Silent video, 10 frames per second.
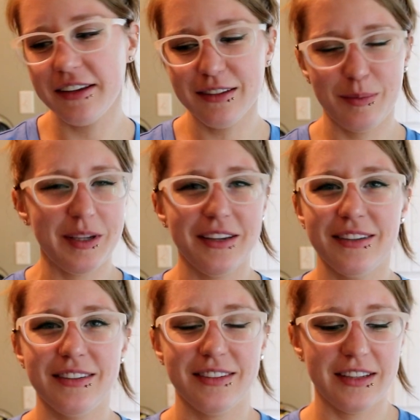I guess
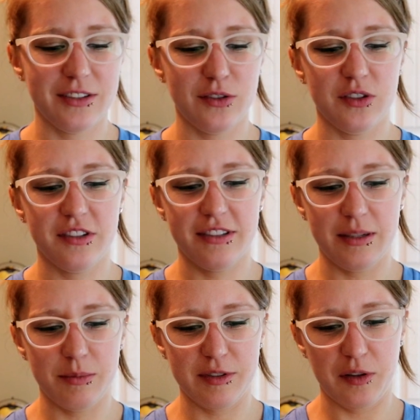because it just
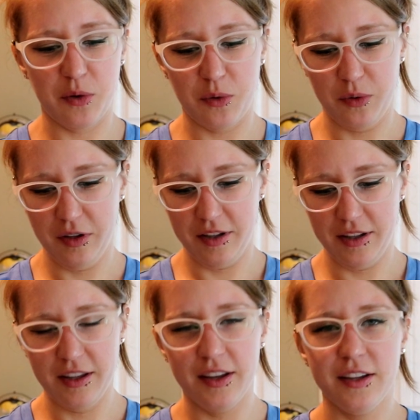seems so
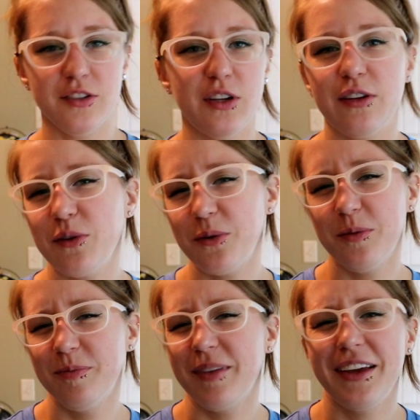
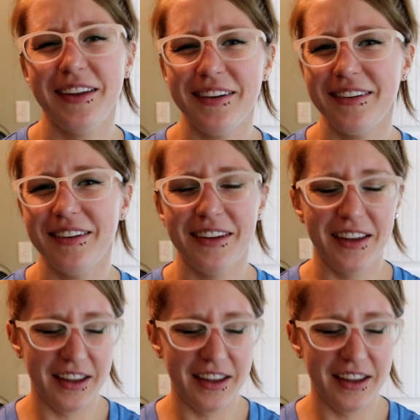gentle, and